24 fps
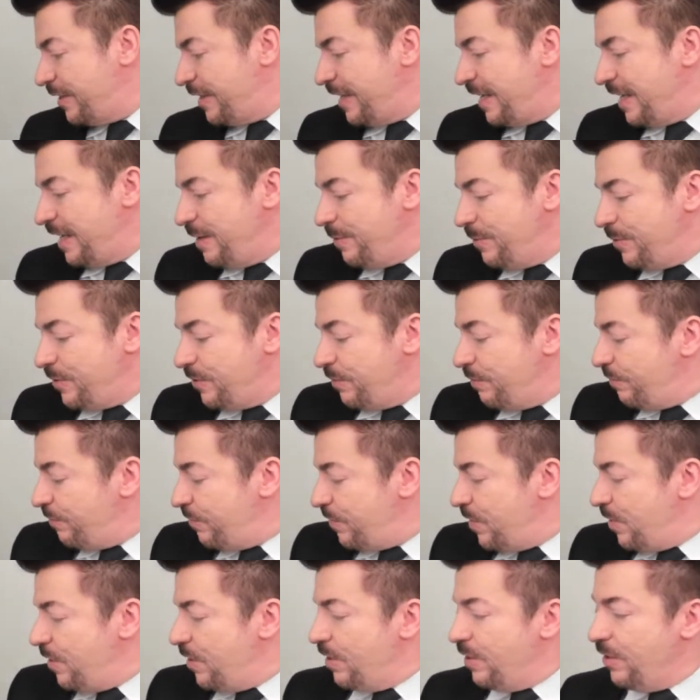He was
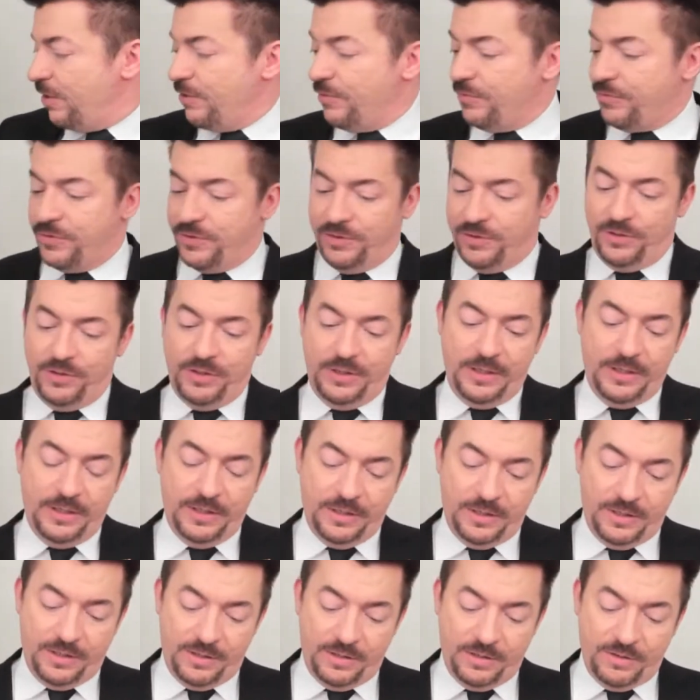involved
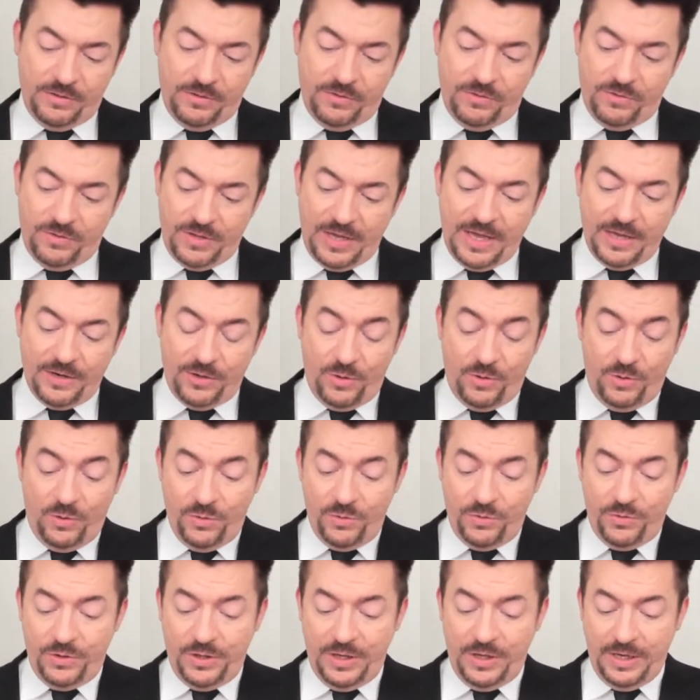in that
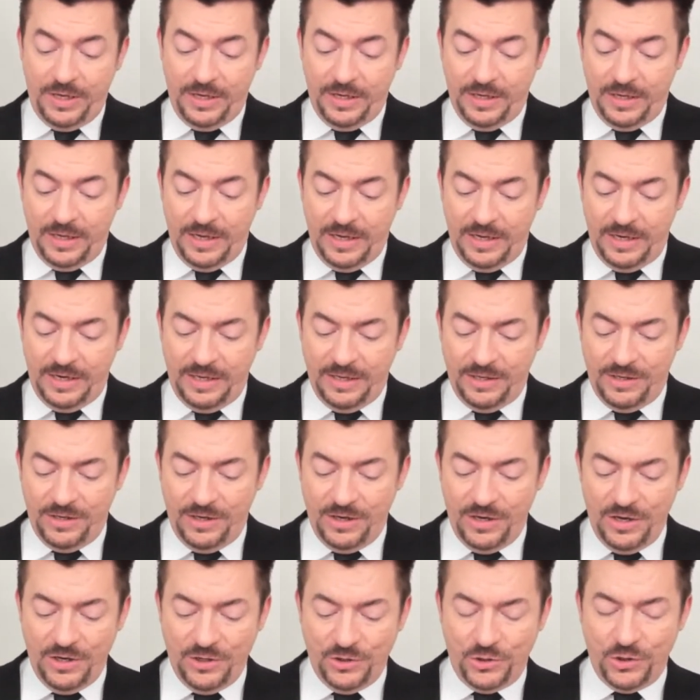whole thing, and he
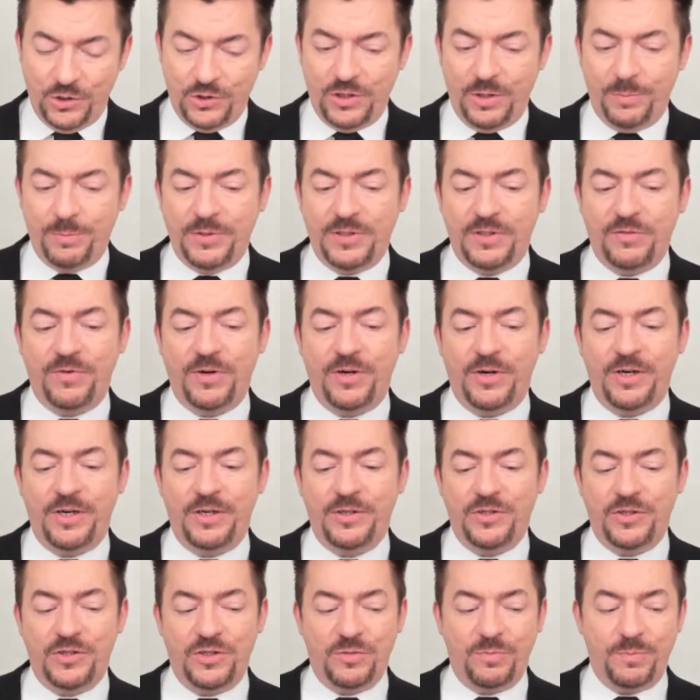shows up as a very
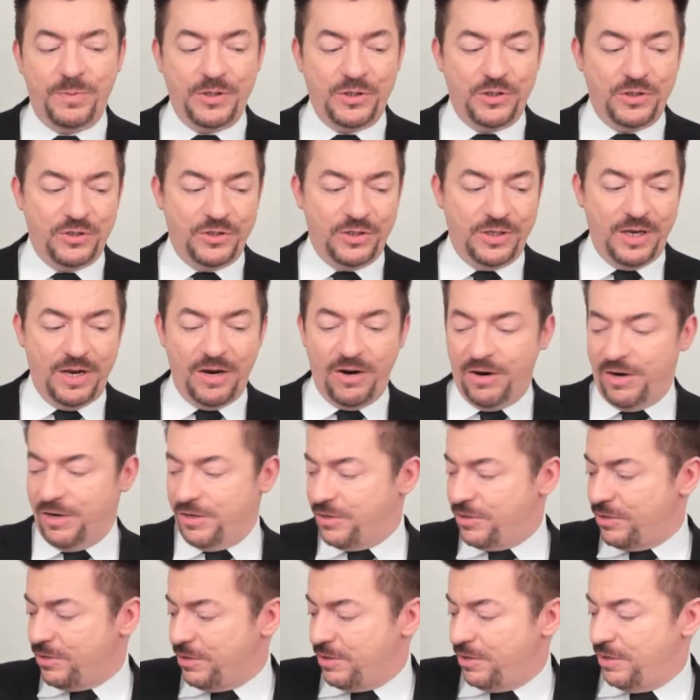suspicious
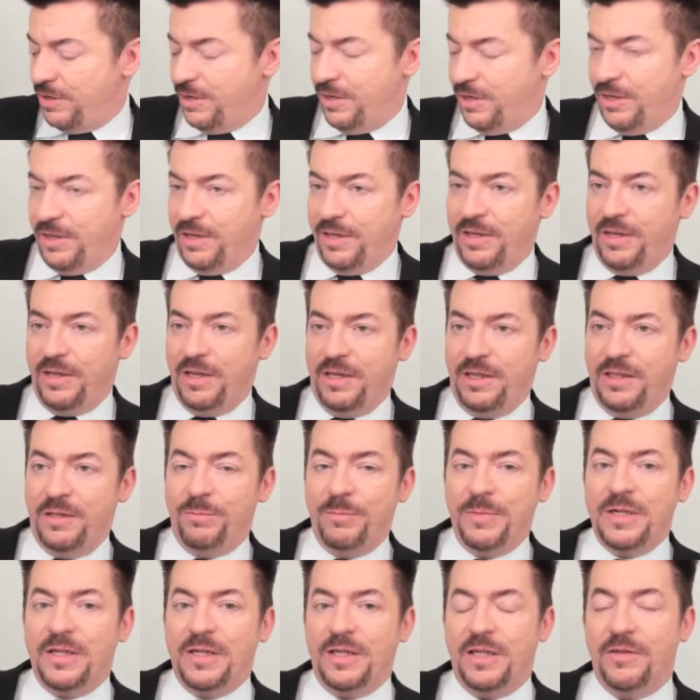character in the
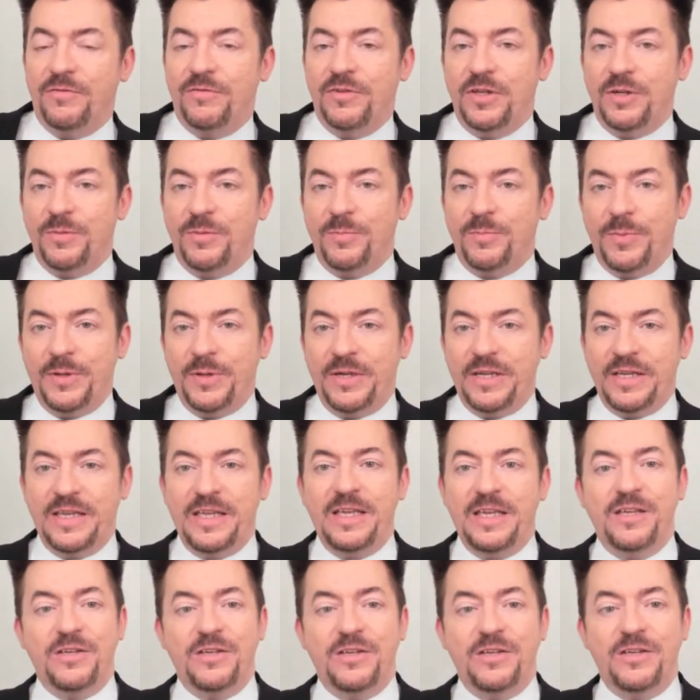middle of it, but
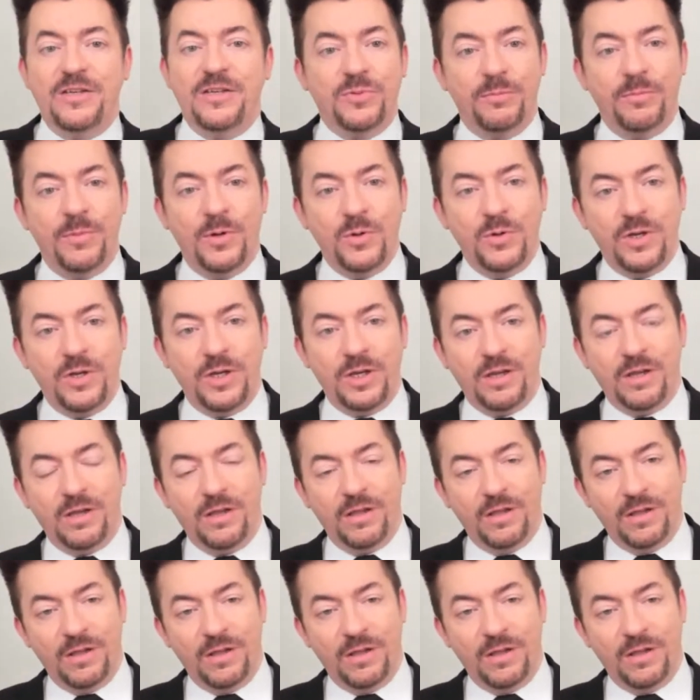he is promoting